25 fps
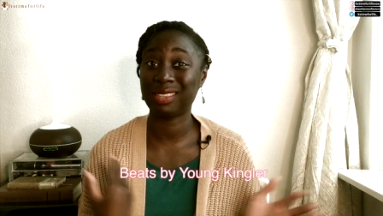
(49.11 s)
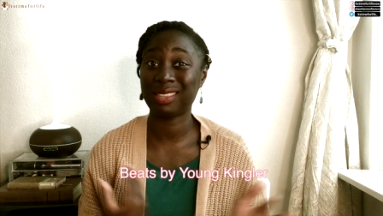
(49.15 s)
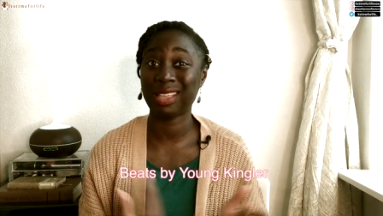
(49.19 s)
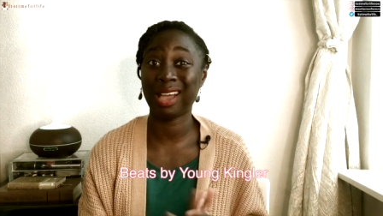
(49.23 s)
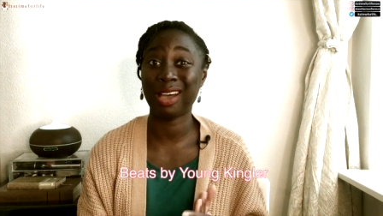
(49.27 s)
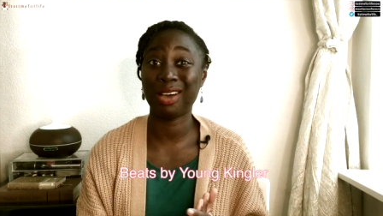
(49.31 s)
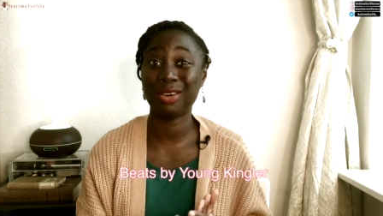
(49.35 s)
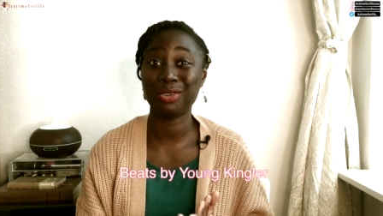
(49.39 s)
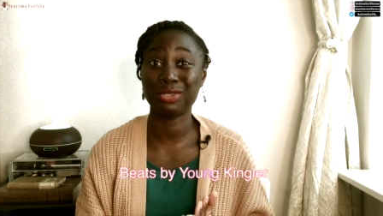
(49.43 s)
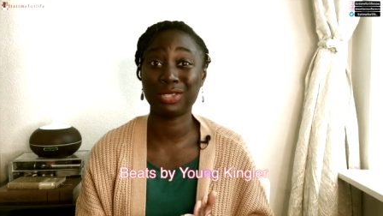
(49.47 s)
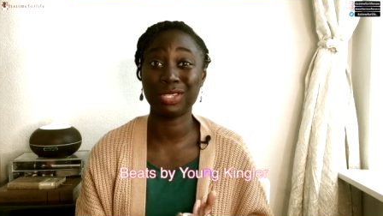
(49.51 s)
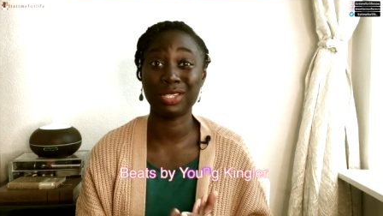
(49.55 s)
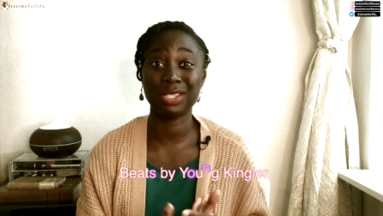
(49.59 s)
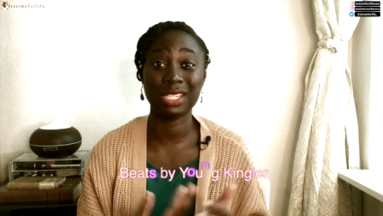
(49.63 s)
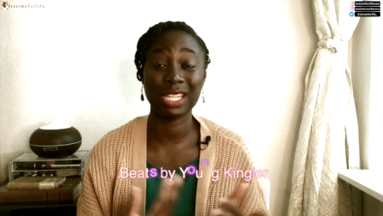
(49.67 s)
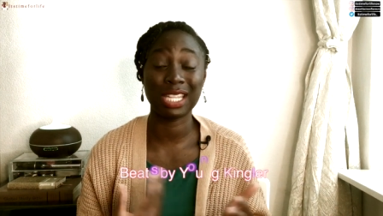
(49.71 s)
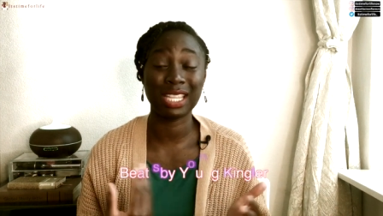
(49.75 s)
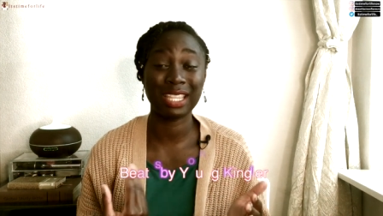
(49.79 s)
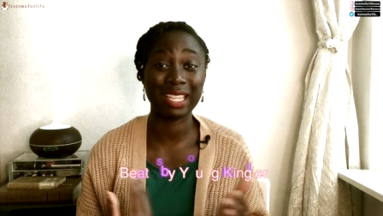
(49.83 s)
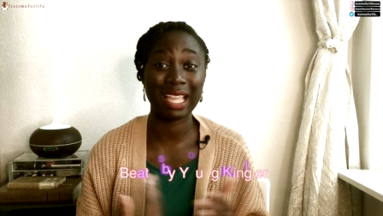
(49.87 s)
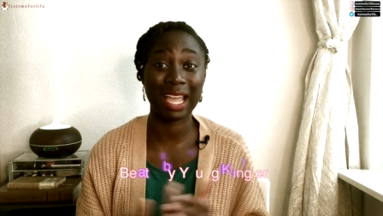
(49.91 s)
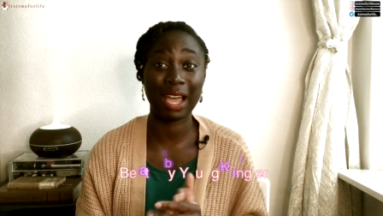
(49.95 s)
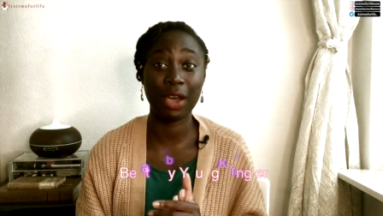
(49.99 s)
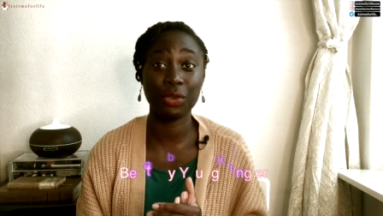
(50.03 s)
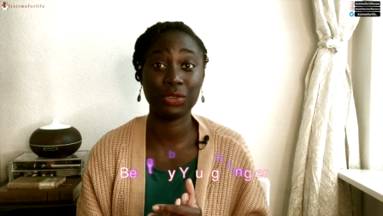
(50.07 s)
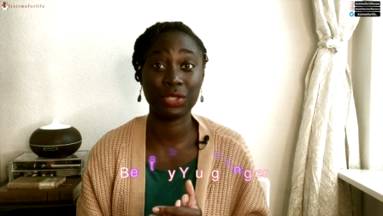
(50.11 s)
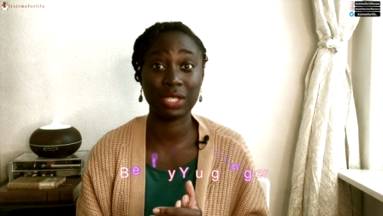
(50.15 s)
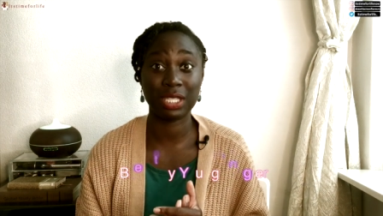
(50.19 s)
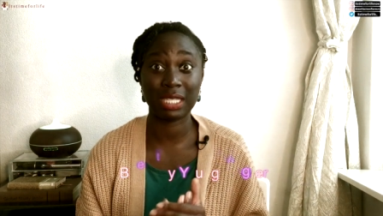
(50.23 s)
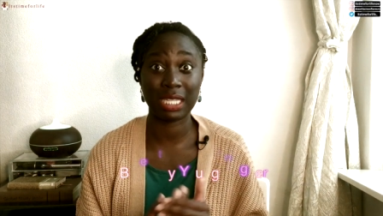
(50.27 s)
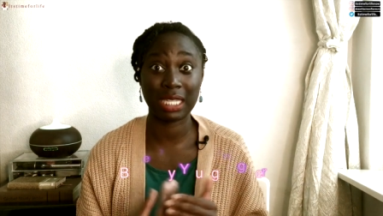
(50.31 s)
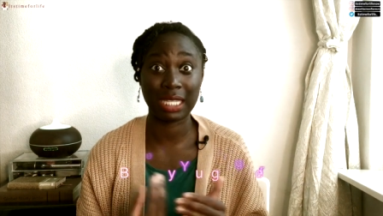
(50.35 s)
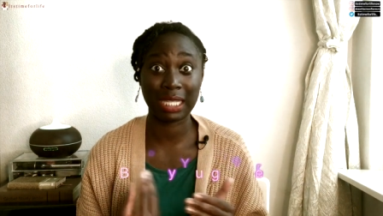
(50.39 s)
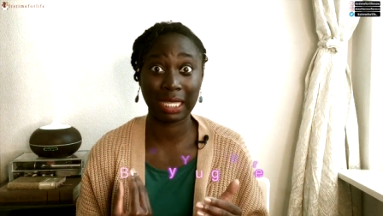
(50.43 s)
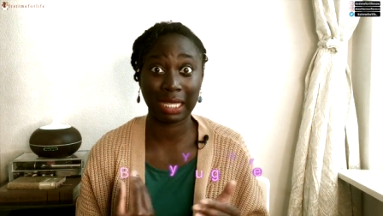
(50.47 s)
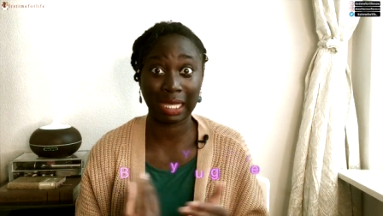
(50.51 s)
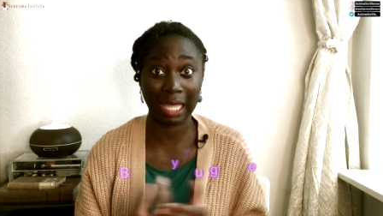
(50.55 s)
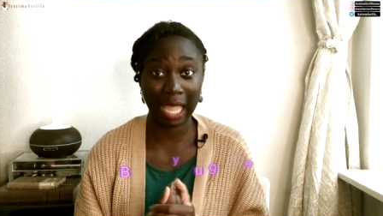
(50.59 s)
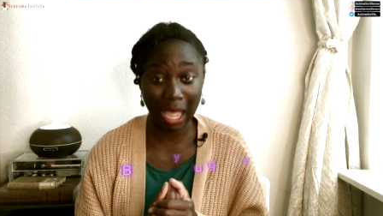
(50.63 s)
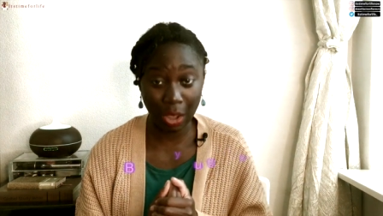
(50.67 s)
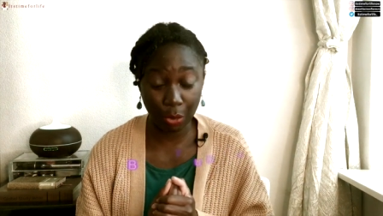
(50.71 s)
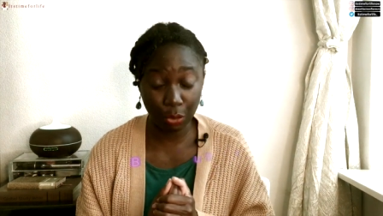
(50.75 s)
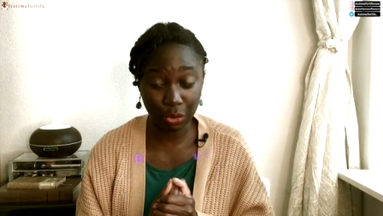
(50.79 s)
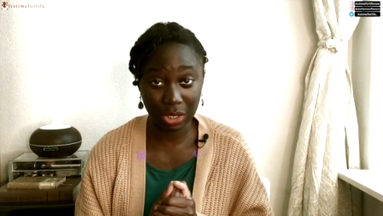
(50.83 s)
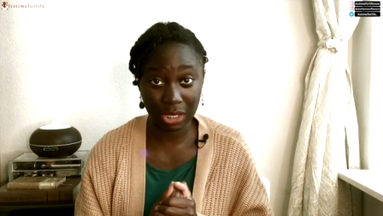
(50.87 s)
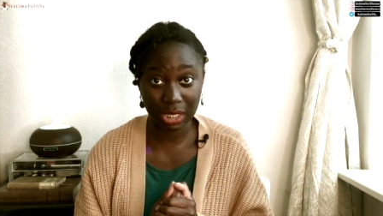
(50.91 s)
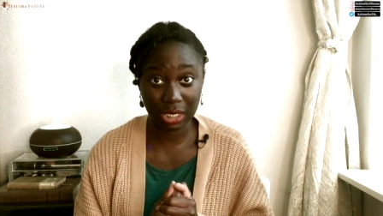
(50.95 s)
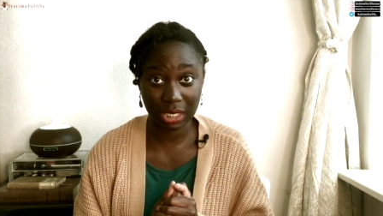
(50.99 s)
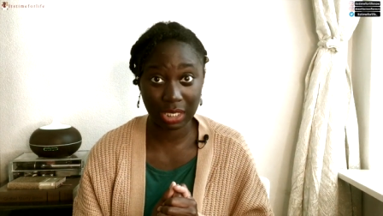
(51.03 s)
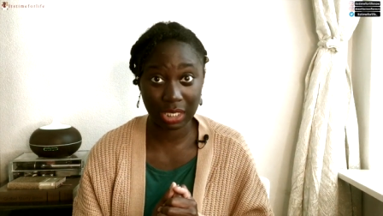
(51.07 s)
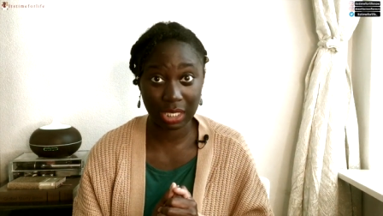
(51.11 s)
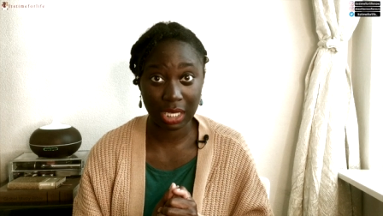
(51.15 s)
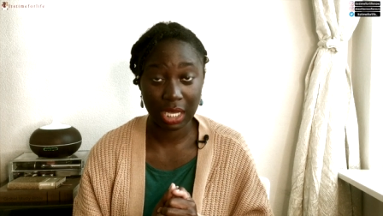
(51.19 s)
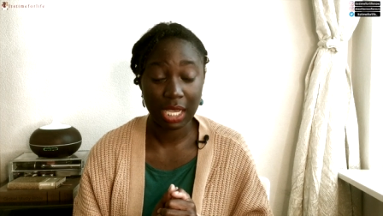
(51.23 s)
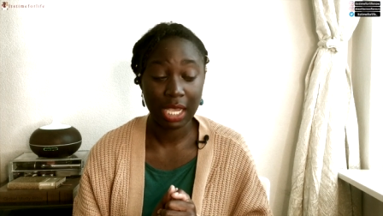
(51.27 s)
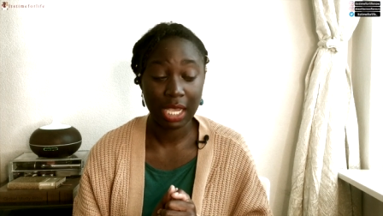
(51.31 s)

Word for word: thousands and thousands and thousands